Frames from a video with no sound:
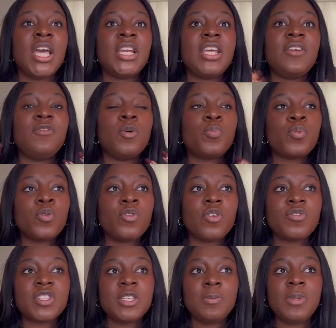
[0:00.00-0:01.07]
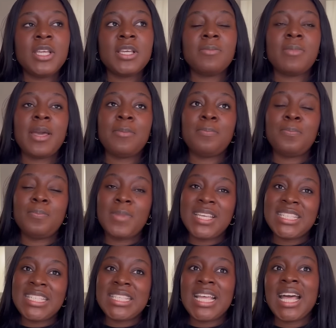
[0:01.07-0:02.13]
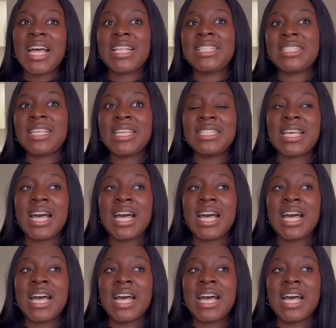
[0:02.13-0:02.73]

Then for proof of sibling, my, my sister had sent